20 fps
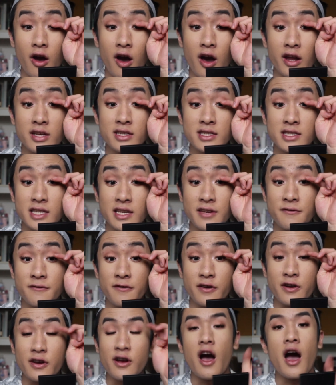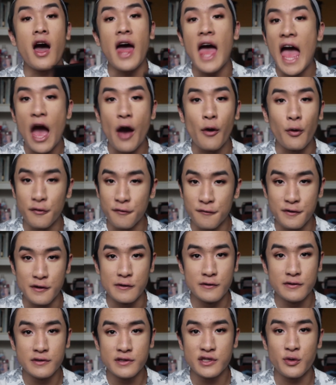honestly forgot how it
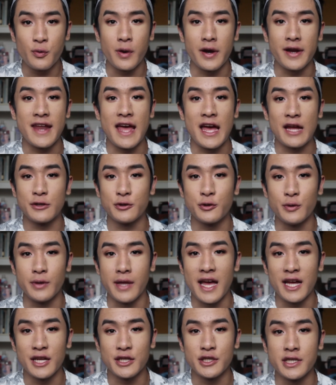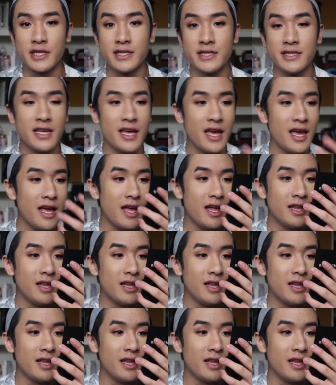feels to wear natural lashes.